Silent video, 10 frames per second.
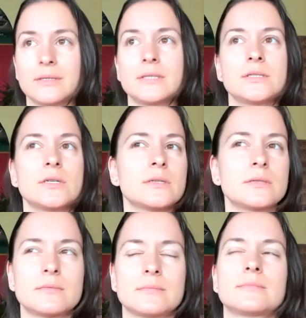it
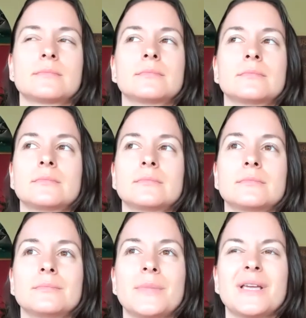just
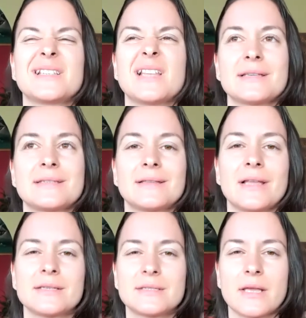makes less and
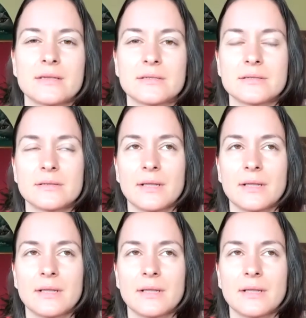less sense.